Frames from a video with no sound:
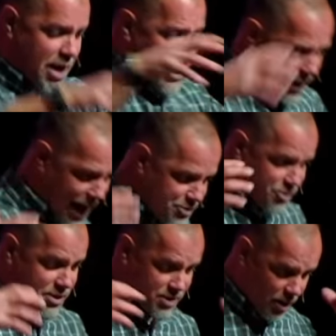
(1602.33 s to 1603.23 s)

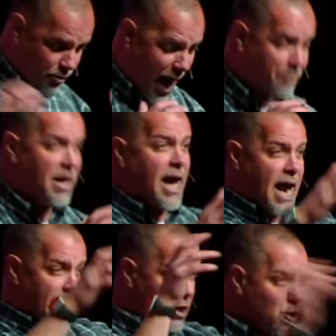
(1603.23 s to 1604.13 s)
Lazarus is unwrapped, and
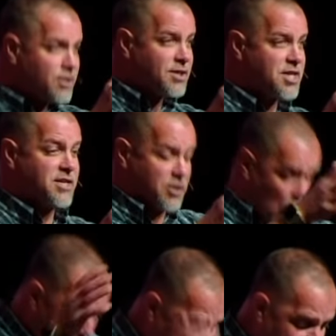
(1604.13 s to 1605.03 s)
he looks at Jesus.
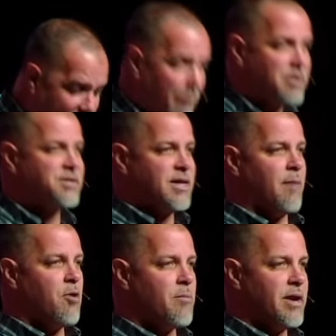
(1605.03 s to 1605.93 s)
What happens in that
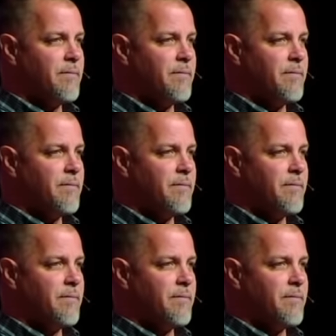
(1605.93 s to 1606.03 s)
moment?